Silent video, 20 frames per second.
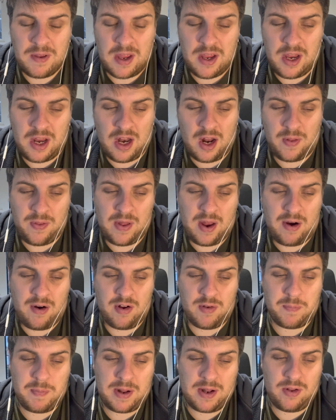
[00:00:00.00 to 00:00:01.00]
You know, there
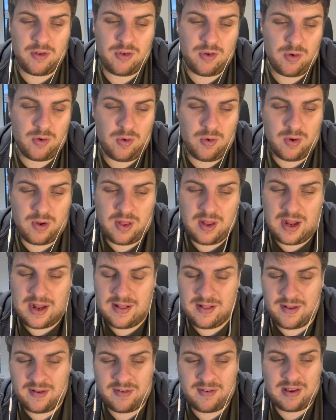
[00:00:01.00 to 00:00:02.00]
has been talk that
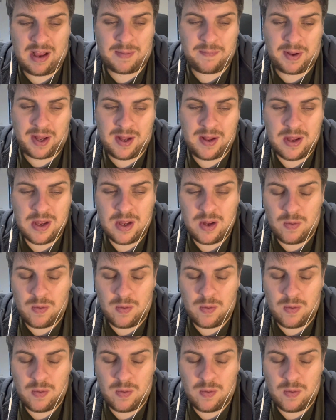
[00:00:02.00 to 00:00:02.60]
in the summer,